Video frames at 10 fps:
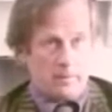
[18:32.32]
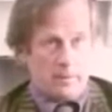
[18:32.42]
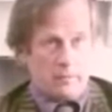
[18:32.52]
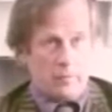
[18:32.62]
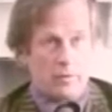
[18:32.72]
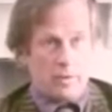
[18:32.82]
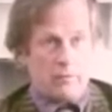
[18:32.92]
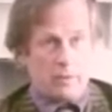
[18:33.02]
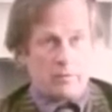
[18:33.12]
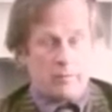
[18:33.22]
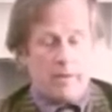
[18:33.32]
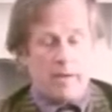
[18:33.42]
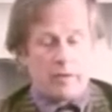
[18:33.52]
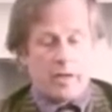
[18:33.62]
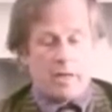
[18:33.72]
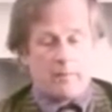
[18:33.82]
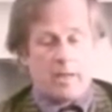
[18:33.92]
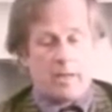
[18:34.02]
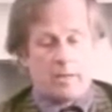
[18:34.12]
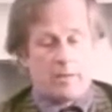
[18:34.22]
And those, I think, are the paradigm
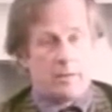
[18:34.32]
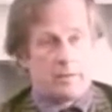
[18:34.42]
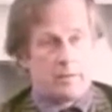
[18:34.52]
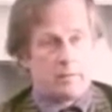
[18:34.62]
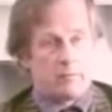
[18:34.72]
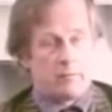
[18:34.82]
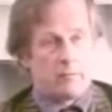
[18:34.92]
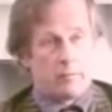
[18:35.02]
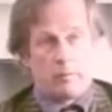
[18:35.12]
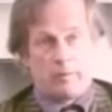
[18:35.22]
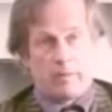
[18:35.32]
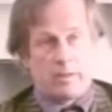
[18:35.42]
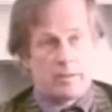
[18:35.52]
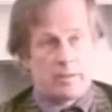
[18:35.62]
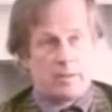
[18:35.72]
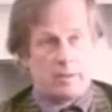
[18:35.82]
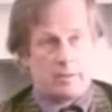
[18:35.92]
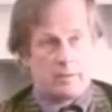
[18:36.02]
cases which one might start.